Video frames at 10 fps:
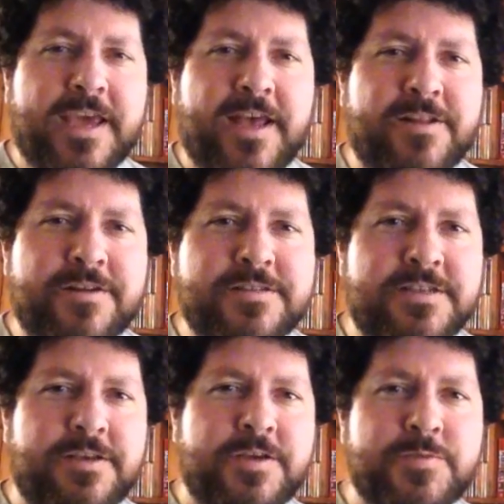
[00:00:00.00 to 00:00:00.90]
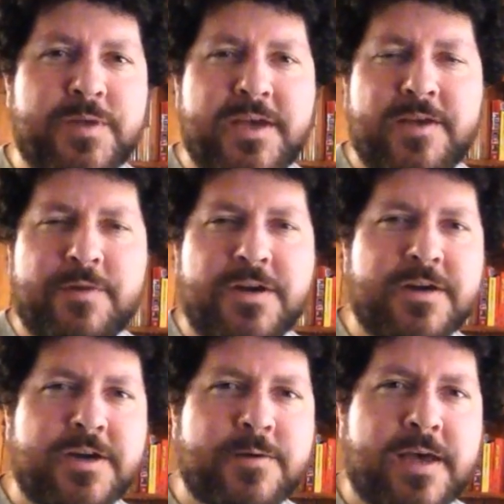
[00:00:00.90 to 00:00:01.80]
the calendar, see who's playing
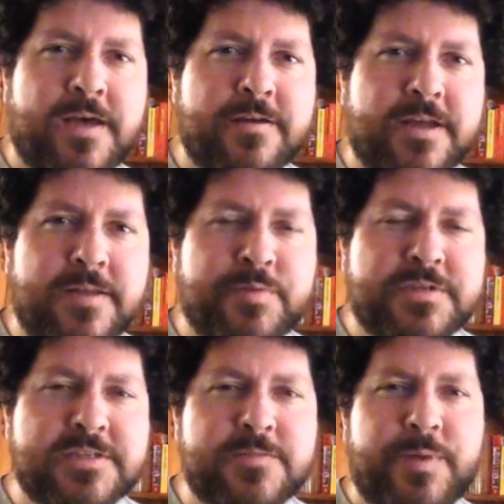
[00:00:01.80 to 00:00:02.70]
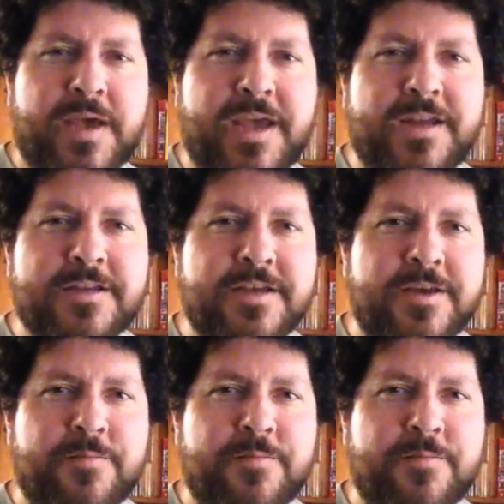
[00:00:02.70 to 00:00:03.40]
where, go out and participate,